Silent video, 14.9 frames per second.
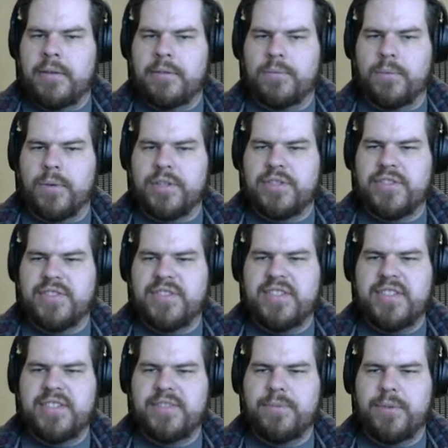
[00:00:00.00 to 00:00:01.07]
Which is
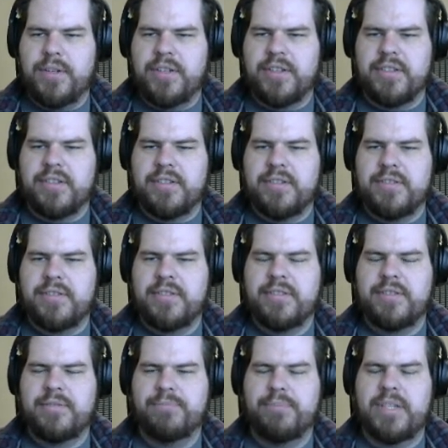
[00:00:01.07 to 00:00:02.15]
this one?
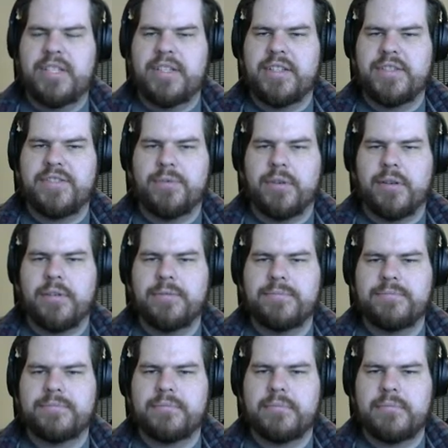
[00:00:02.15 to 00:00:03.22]
B, sewer.
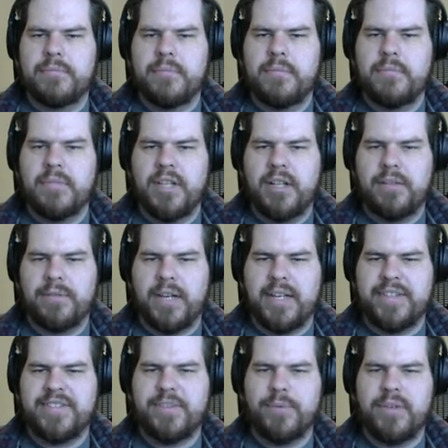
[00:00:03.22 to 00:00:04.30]

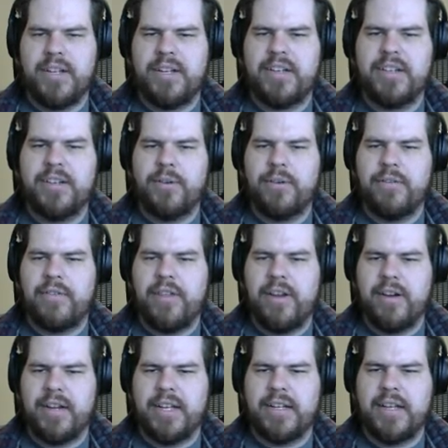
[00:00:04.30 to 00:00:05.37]
Alright, so we're not going to go over there
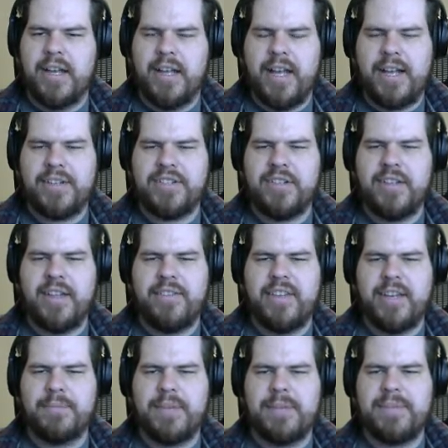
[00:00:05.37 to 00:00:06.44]
again. Actually, I think
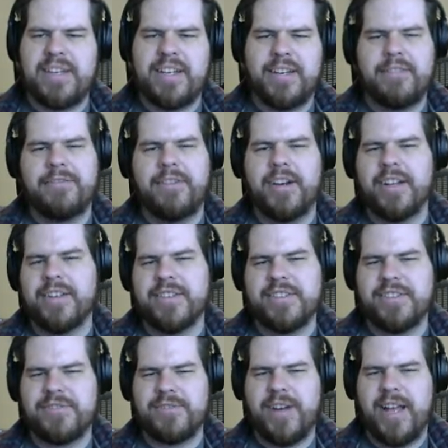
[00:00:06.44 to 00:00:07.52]
it might be kind of fun to
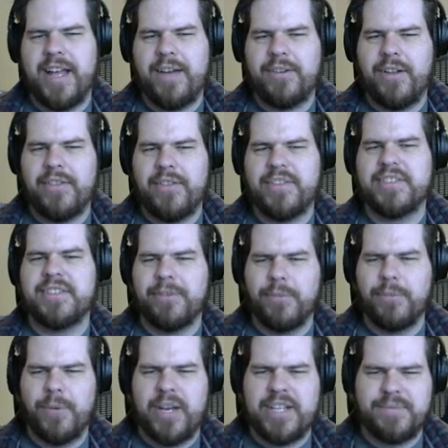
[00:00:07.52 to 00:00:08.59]
try out all the
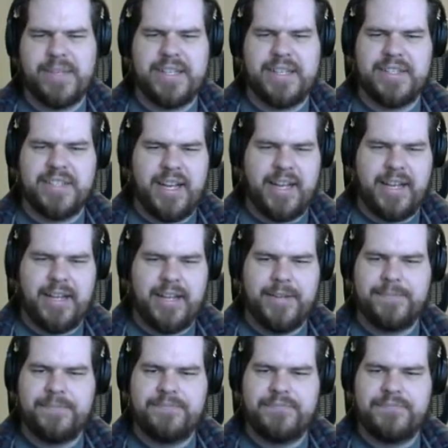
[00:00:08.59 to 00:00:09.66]
different ways we can die.
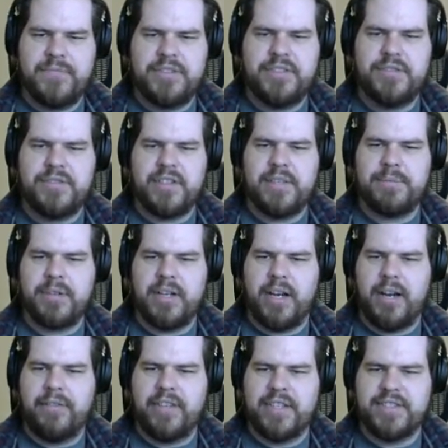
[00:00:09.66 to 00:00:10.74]
It's usually pretty
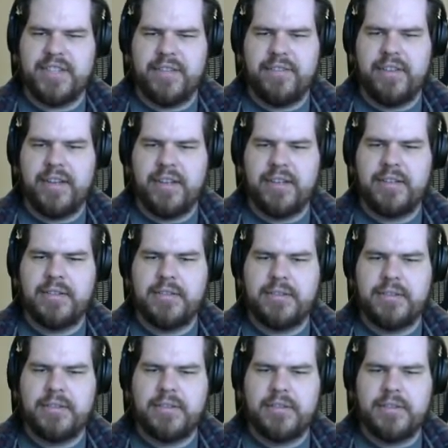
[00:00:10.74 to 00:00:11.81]
obvious, I think.
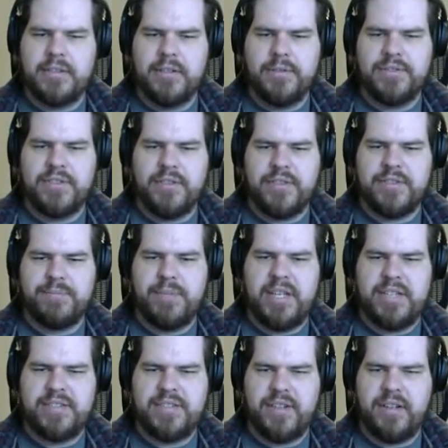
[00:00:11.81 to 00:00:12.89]
Oh, so there's
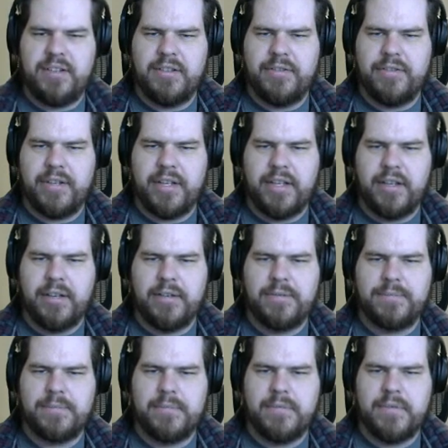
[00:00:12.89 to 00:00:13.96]
pits all over here.
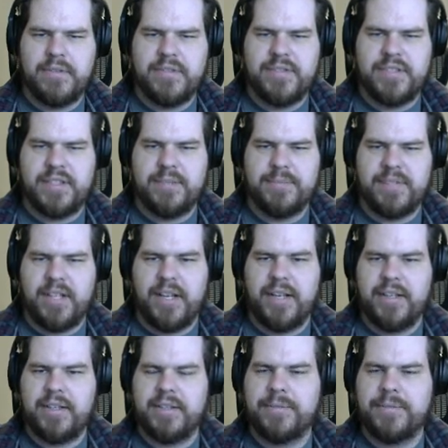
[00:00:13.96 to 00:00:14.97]
Seems like.